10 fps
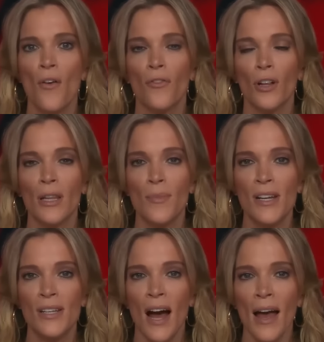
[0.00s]
For a
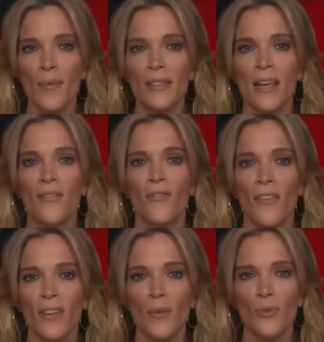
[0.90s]
limited time, save
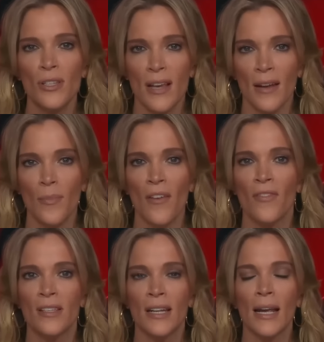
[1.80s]
15% by
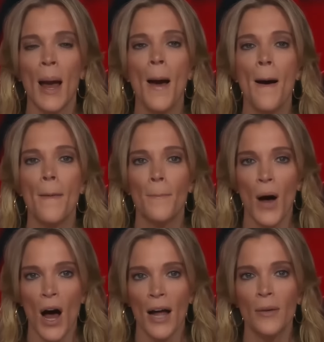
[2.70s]
visiting
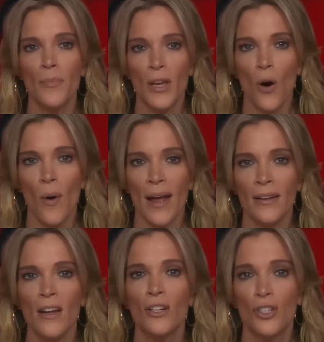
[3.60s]
Bond,
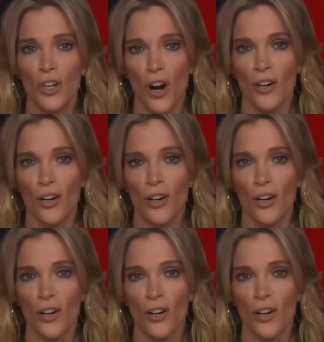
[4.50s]
B-O-N, Charge,